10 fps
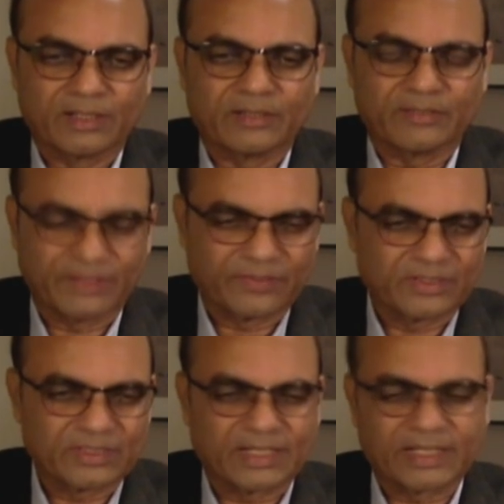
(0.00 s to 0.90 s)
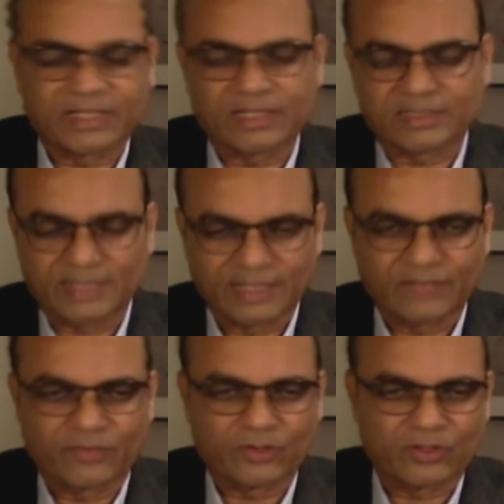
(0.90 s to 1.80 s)
uh, wafers like uh, silicon
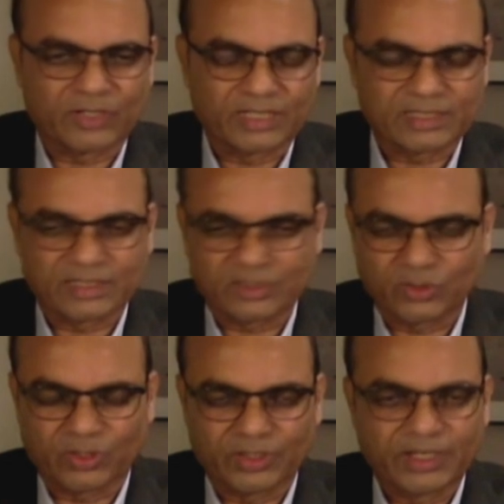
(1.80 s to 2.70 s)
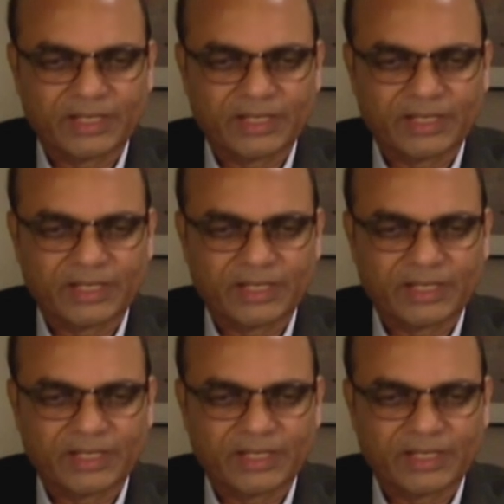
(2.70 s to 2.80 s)
photonics and so on.